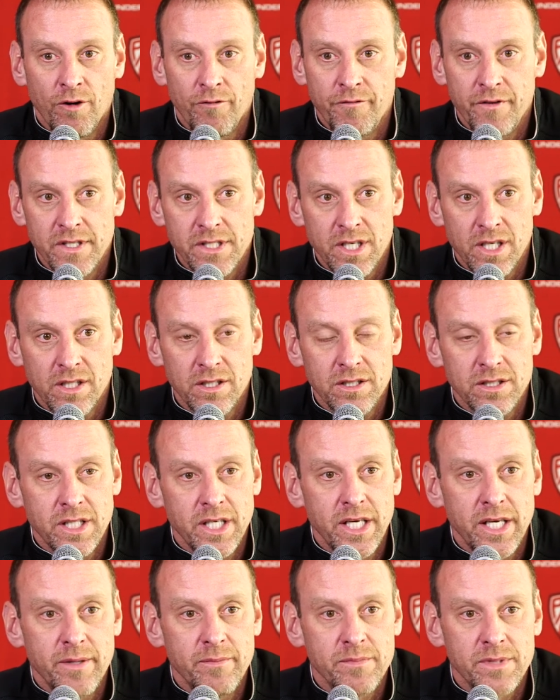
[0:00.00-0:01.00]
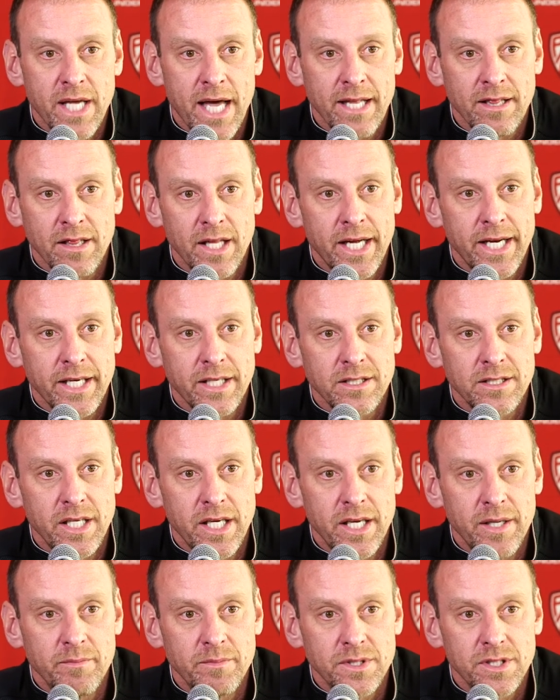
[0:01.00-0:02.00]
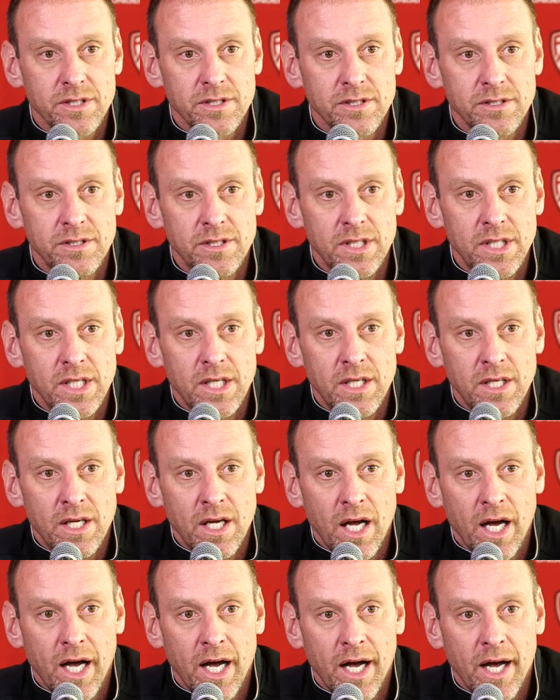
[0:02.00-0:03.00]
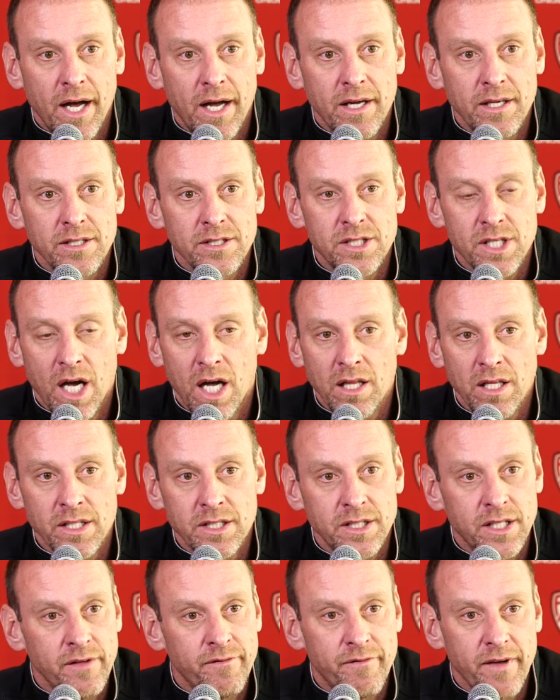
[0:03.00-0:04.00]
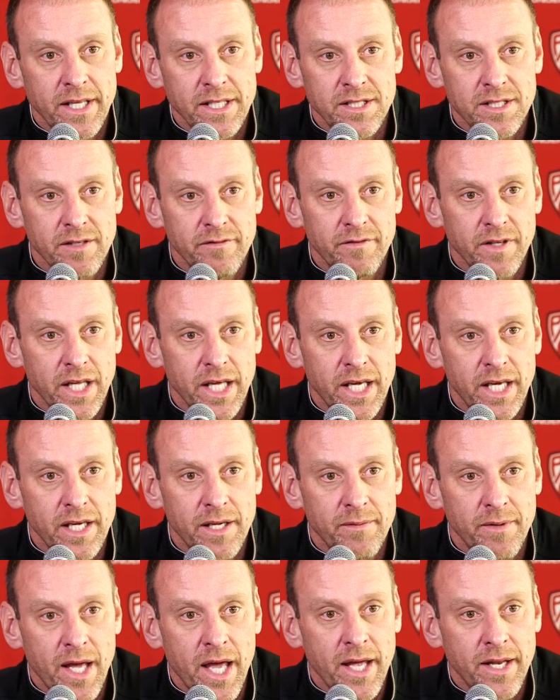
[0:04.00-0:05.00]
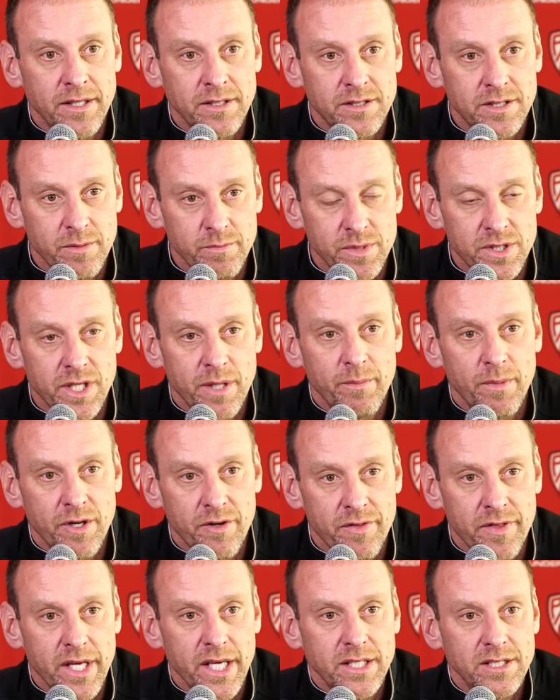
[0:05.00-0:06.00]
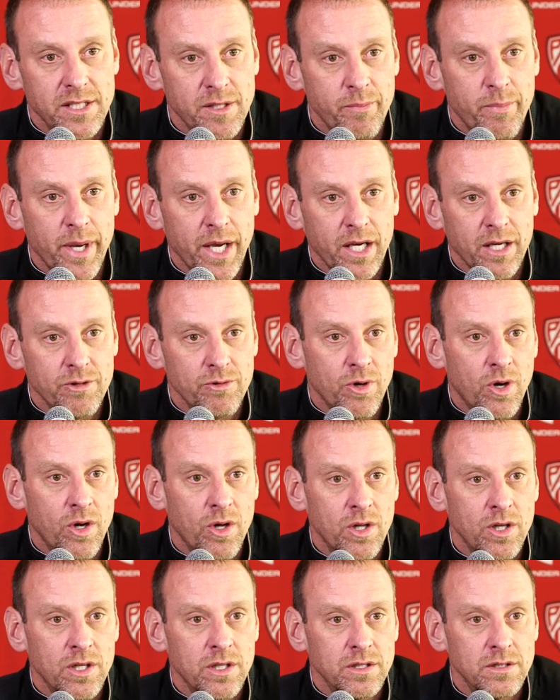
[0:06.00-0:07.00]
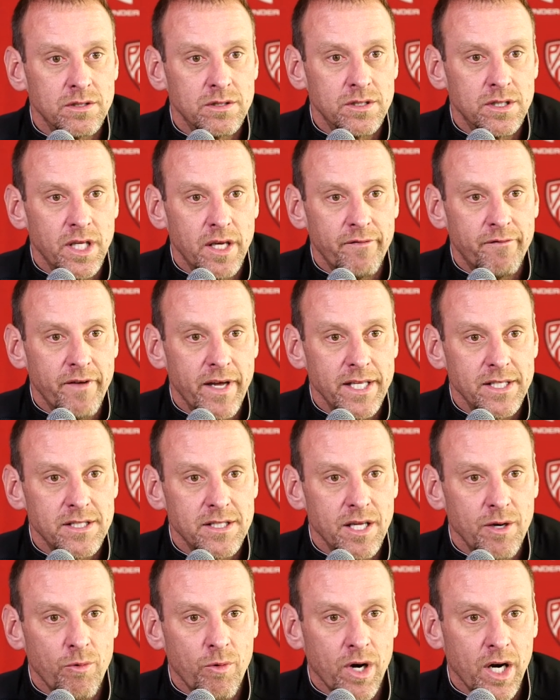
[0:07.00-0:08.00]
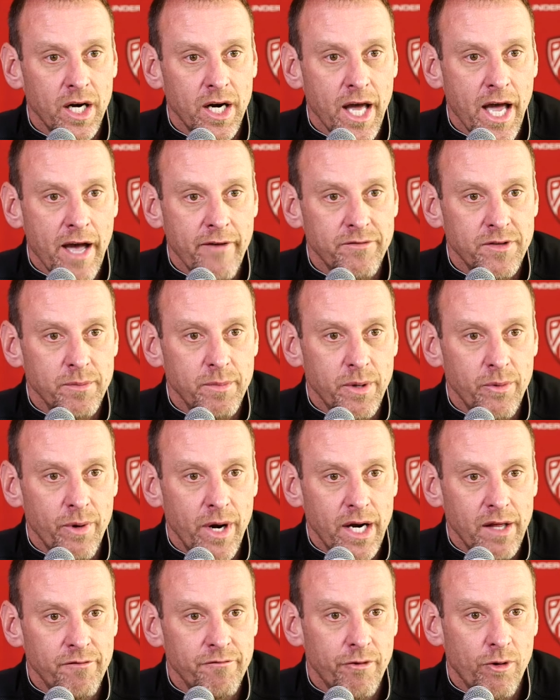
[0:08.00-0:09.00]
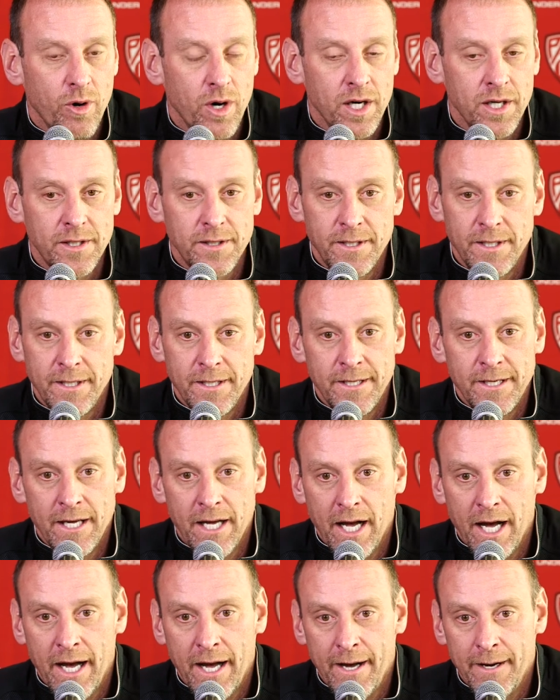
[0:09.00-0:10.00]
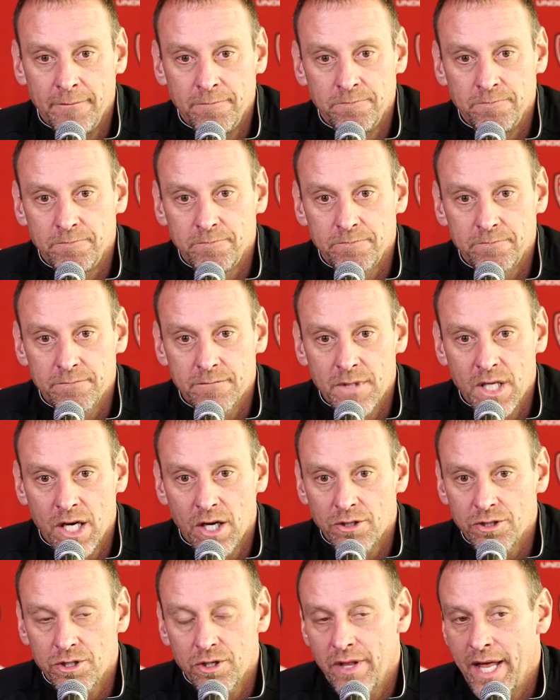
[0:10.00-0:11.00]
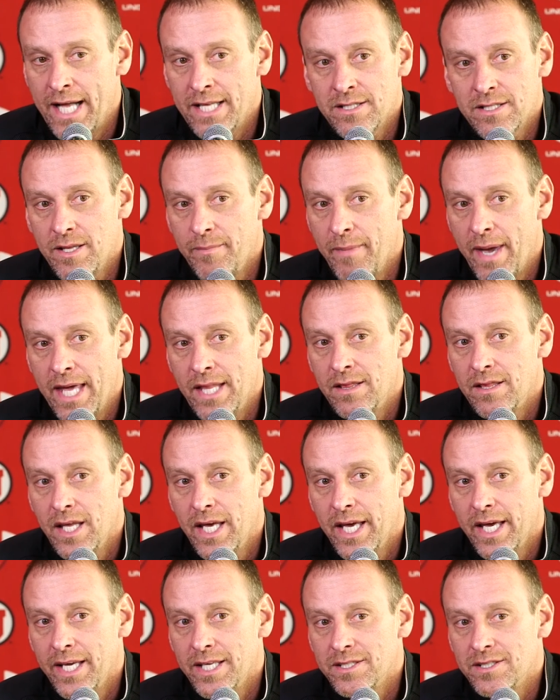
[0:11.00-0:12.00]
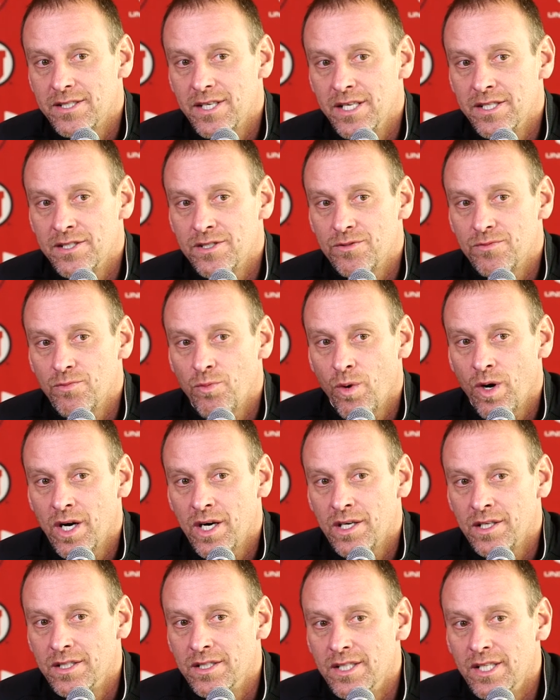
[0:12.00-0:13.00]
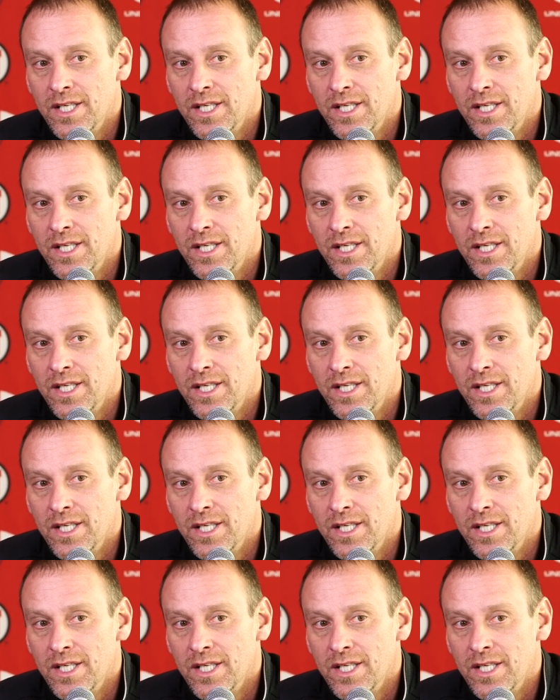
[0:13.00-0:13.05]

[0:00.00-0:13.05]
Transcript: Physical teams, athletic teams, solid defensively, and some similar things in pick and roll defense that we're going to have to be ready for. So that's the main thing is we're,